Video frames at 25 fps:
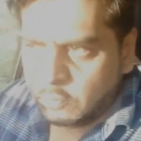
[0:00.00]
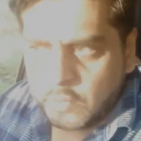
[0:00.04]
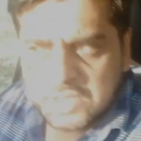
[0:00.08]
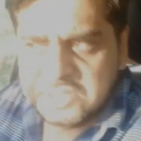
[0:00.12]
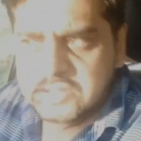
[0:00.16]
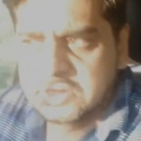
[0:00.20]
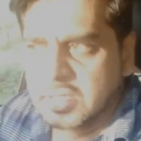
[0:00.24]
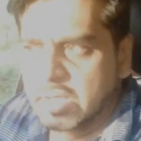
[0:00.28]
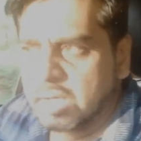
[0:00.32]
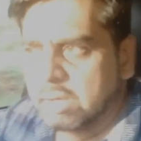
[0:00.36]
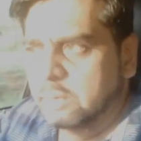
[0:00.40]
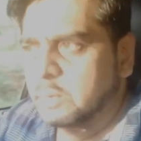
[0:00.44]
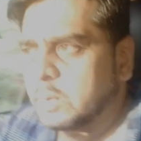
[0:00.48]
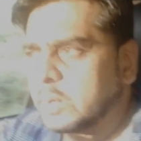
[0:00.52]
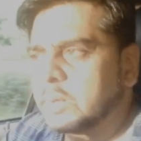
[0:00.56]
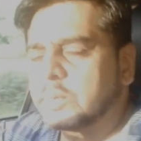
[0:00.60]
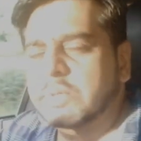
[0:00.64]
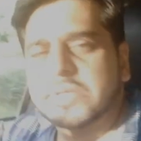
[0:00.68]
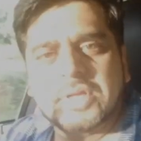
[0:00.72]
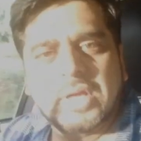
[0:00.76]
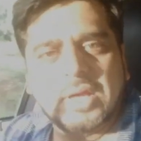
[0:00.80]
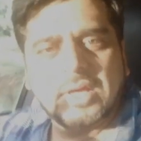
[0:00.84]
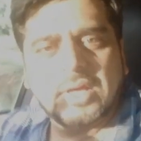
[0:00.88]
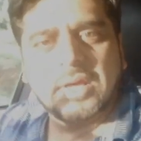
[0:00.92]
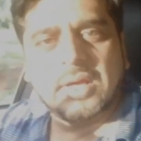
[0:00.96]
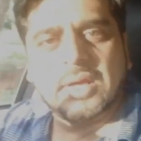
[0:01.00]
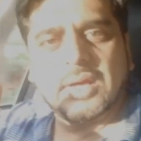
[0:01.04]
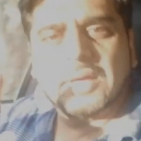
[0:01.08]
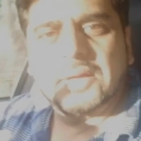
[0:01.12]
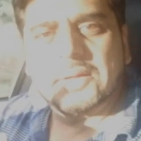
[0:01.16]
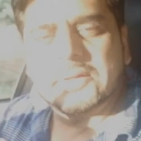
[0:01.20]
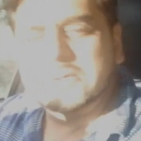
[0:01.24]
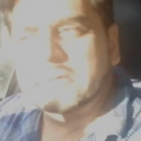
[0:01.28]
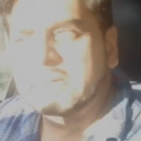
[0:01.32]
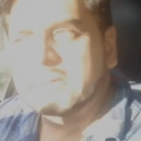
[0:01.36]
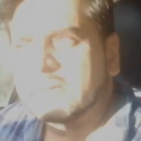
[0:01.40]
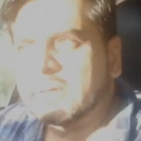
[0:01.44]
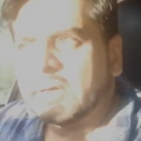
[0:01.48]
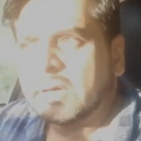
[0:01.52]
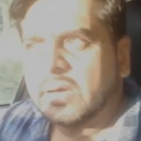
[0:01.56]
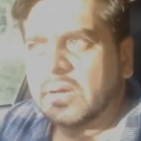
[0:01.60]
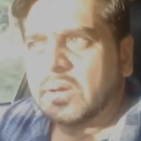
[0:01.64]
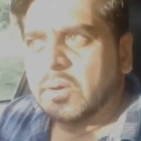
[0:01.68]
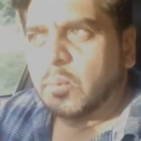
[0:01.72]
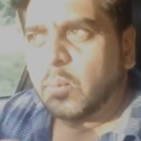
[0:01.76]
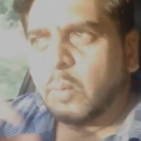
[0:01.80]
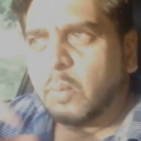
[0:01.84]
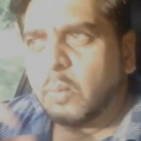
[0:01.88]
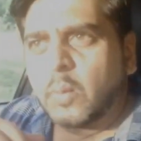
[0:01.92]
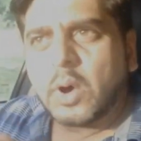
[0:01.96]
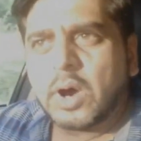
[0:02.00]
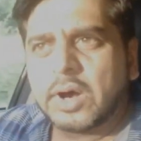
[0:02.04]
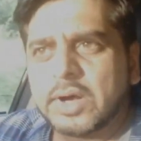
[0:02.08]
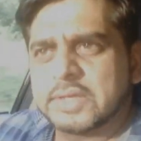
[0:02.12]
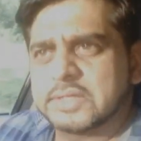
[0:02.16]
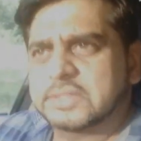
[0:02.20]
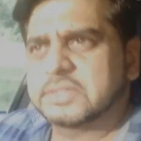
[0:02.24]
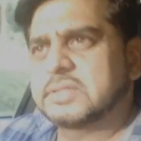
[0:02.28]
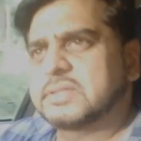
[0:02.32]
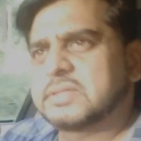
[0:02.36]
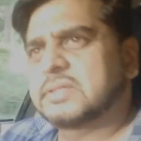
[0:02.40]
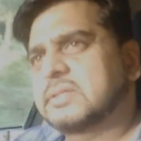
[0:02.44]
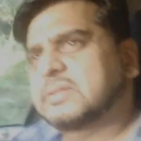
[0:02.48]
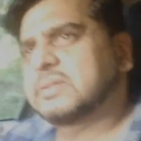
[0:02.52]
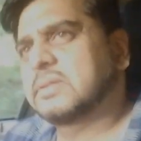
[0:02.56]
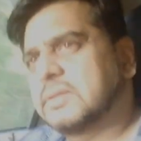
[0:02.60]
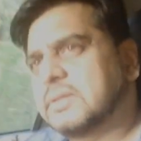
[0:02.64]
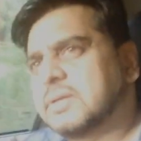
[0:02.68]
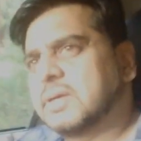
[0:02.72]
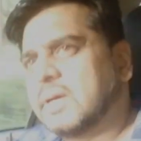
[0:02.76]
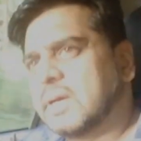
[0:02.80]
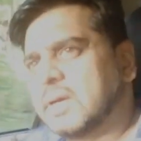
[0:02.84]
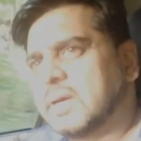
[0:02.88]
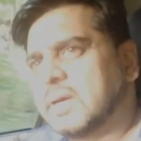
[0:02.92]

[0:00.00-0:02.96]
First thing I want to say is voice.